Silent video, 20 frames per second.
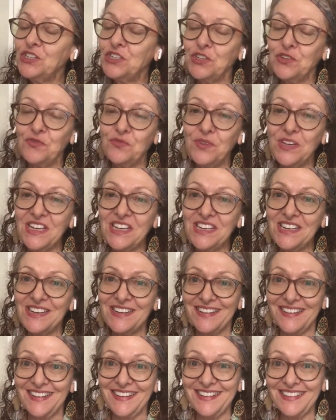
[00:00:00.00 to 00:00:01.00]
to read
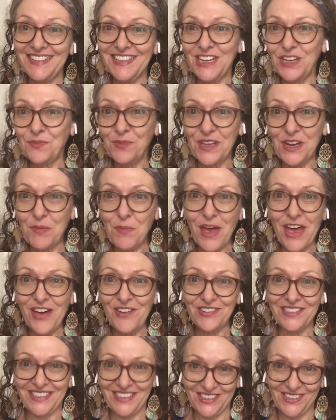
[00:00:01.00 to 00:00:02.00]
a little bit about